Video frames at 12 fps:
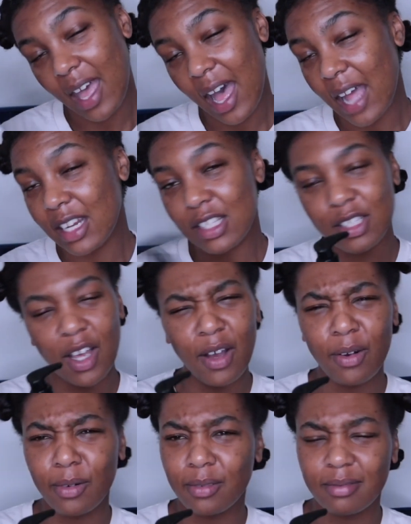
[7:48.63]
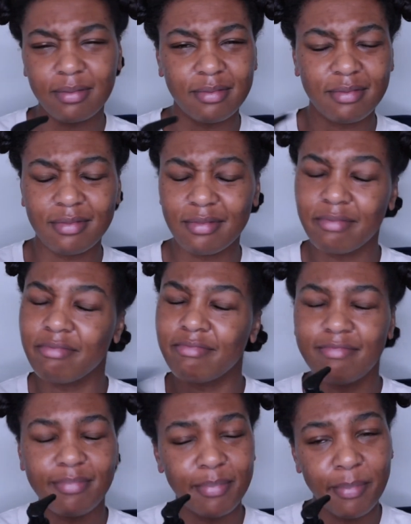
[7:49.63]
I just know,
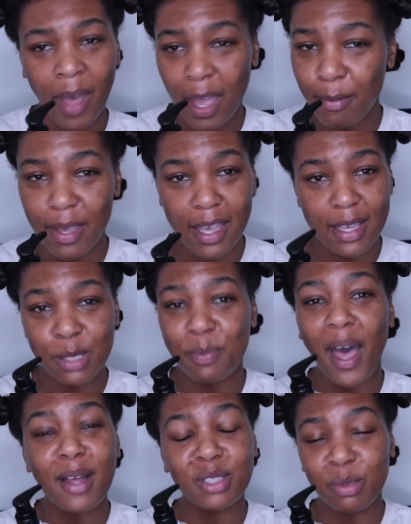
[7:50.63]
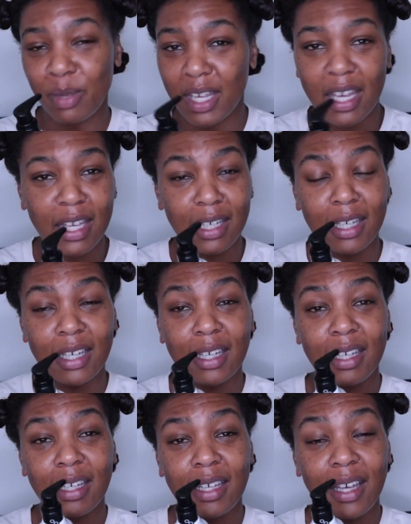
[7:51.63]
baby, it's about to be
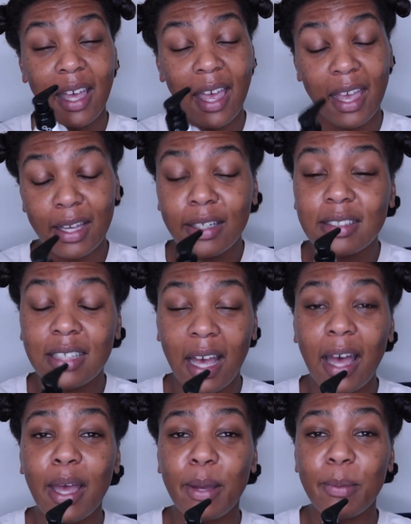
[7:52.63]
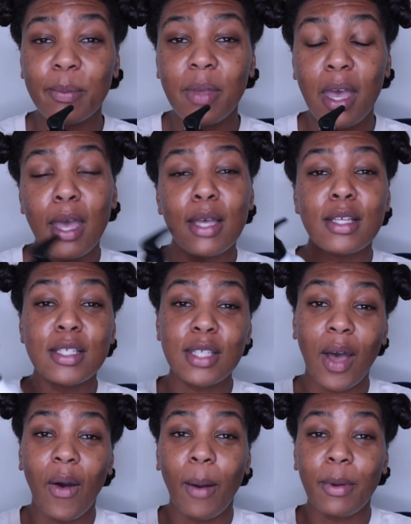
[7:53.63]
a good time.
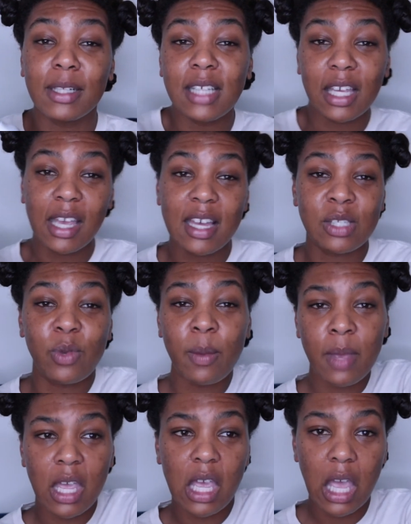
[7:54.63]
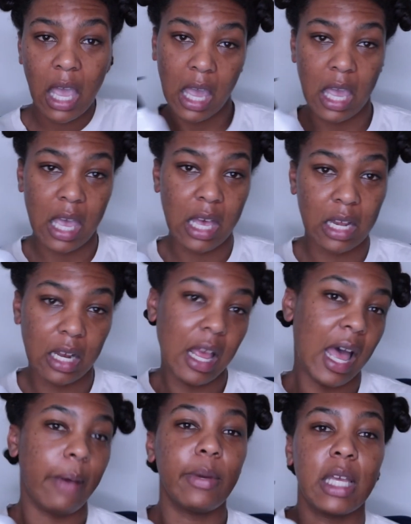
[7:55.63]
So I'm going to take you guys with me, and
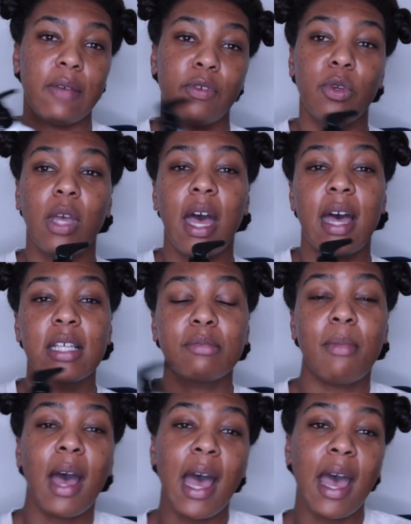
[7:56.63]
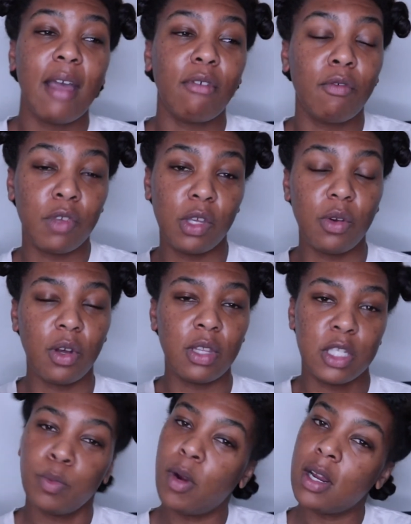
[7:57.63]
I will give you guys my review on
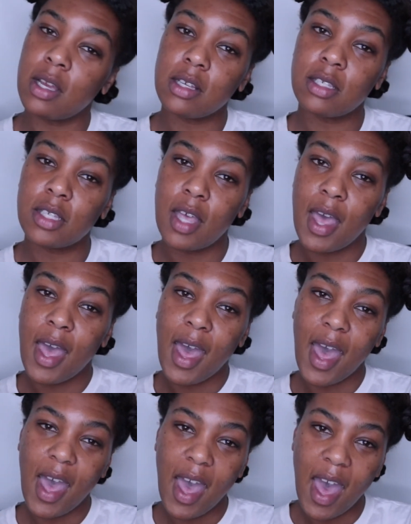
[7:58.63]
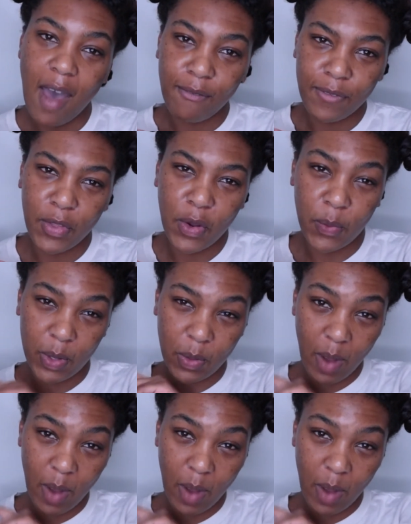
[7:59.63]
these products after we